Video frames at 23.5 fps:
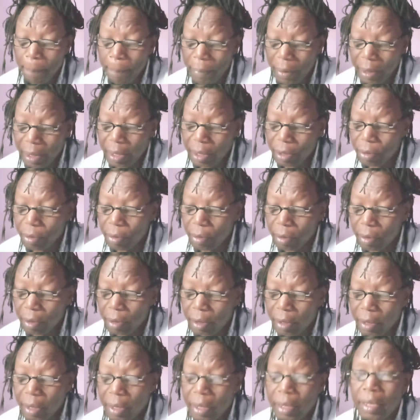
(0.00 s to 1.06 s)
particle
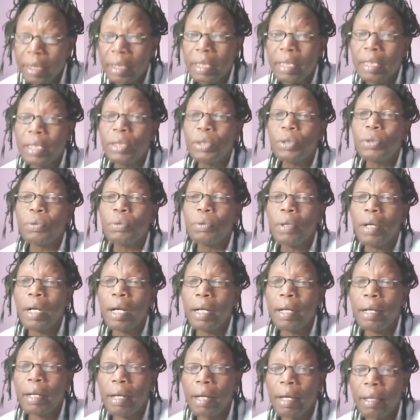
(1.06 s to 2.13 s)
into
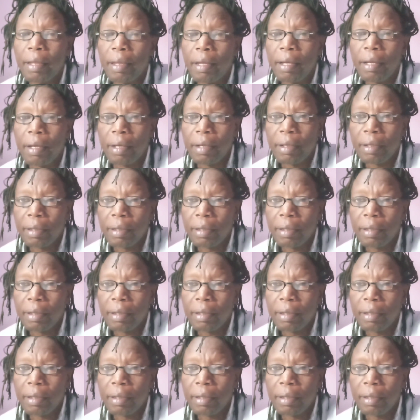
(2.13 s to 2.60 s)
another.